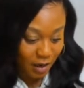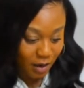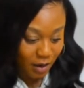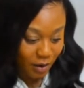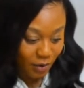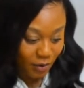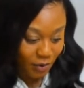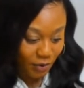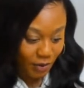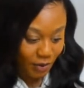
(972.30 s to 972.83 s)

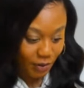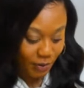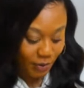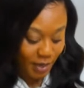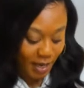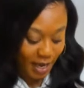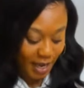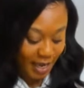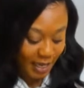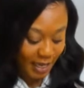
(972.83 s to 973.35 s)
Hold on, you
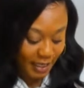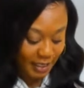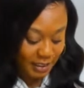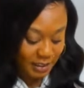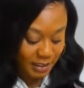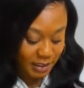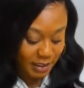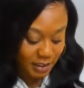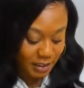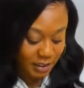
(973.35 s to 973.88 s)
guys.
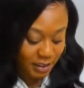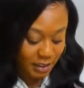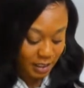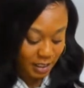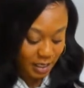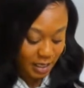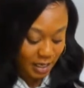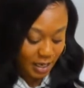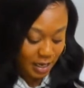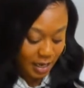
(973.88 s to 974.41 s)

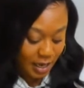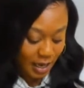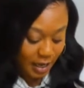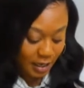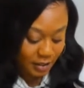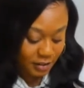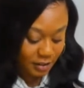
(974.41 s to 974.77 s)
I